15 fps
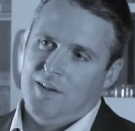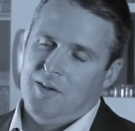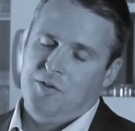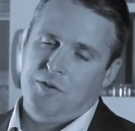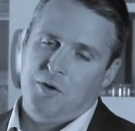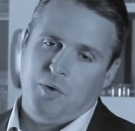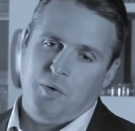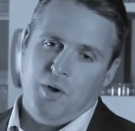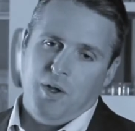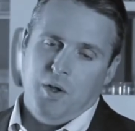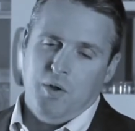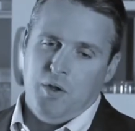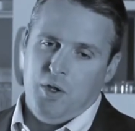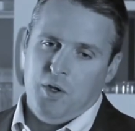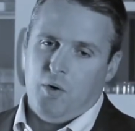So,
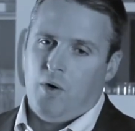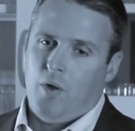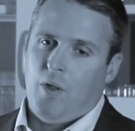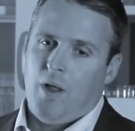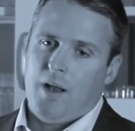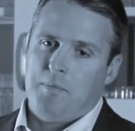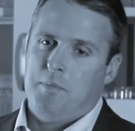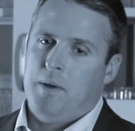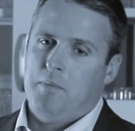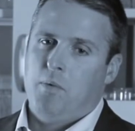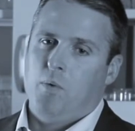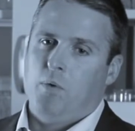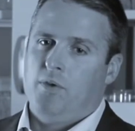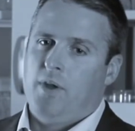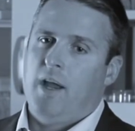a lot of people
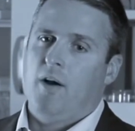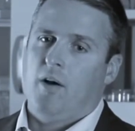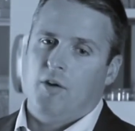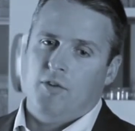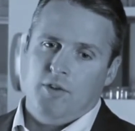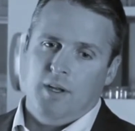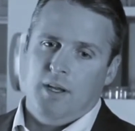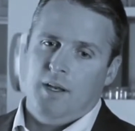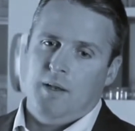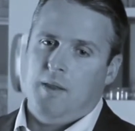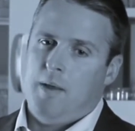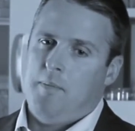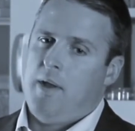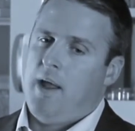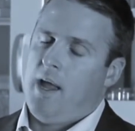will take arginine and
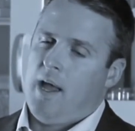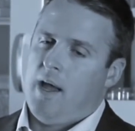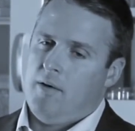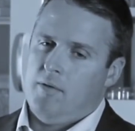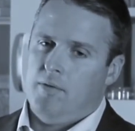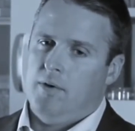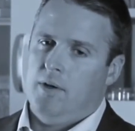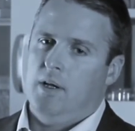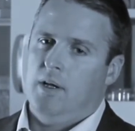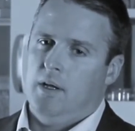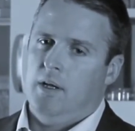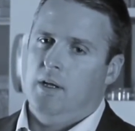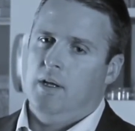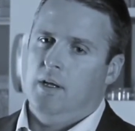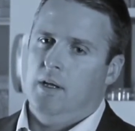they may have
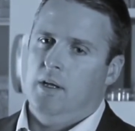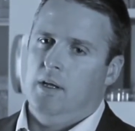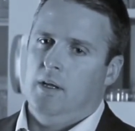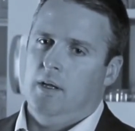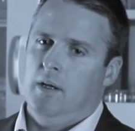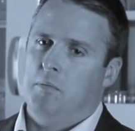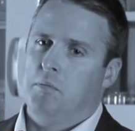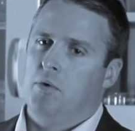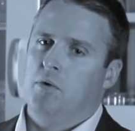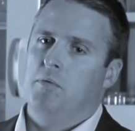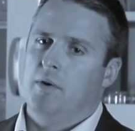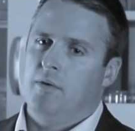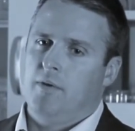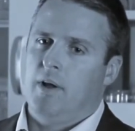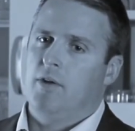an
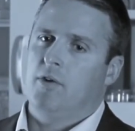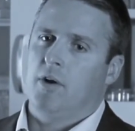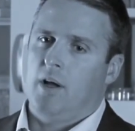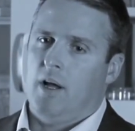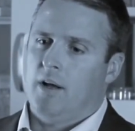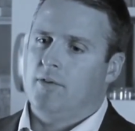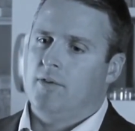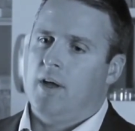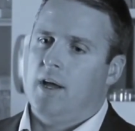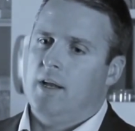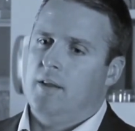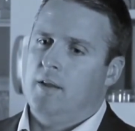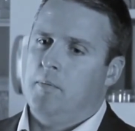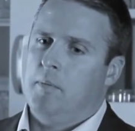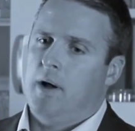improvement of nitric oxide
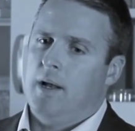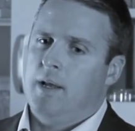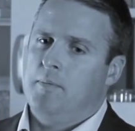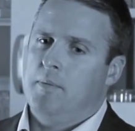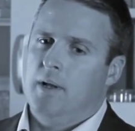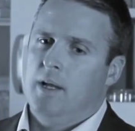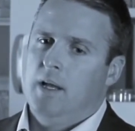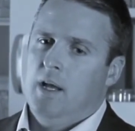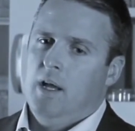in the body, but